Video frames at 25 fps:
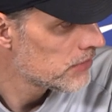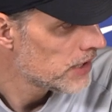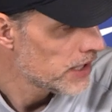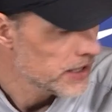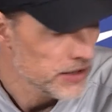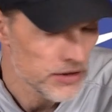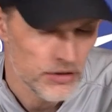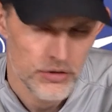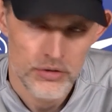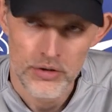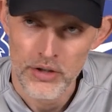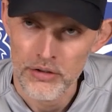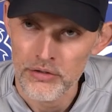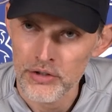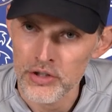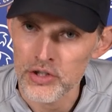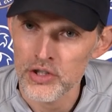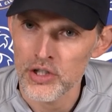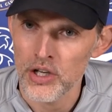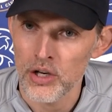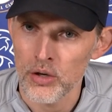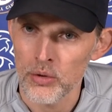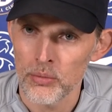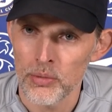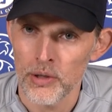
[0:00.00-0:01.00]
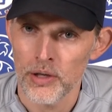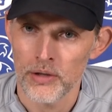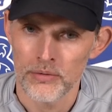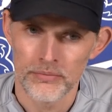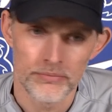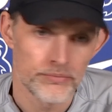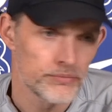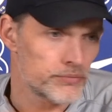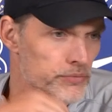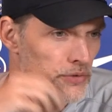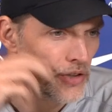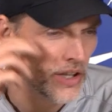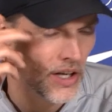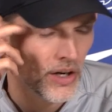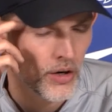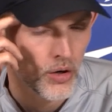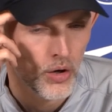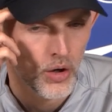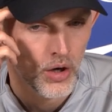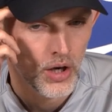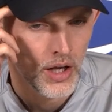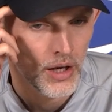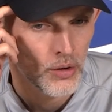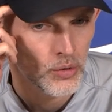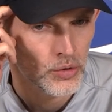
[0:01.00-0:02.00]
and Trevoh Chalobah. They're
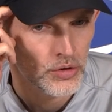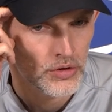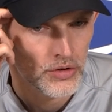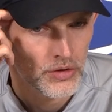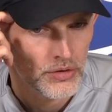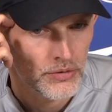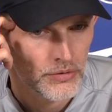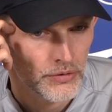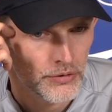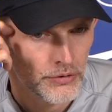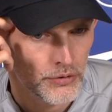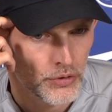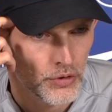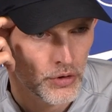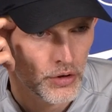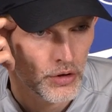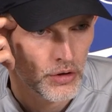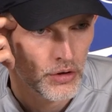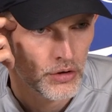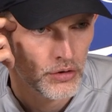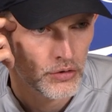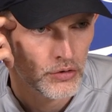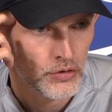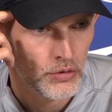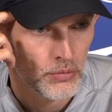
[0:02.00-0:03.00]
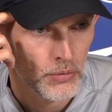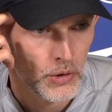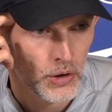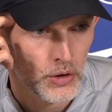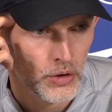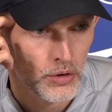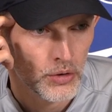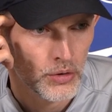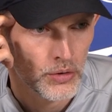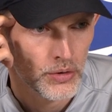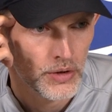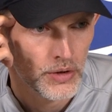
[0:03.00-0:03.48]
all out for tomorrow,